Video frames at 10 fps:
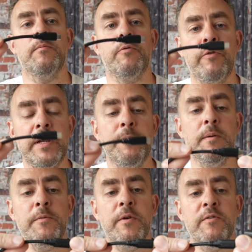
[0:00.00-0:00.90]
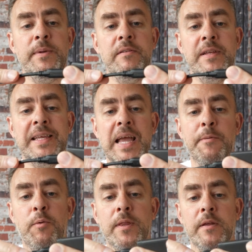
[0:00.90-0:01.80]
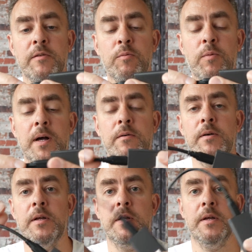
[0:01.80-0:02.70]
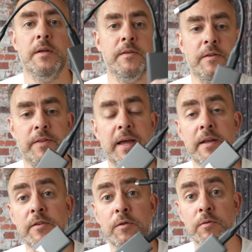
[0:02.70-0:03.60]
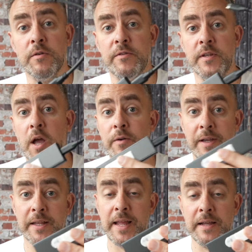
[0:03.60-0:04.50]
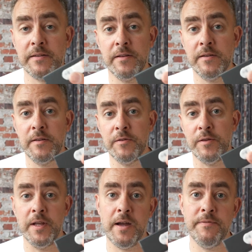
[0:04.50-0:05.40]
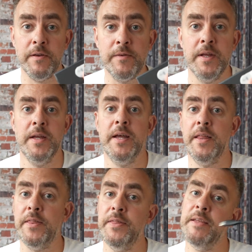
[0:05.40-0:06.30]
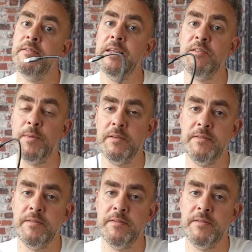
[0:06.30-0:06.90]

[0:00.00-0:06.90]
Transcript: premium USB-C cable with it as well. So that is all good to go and connect to the iPhone. This is my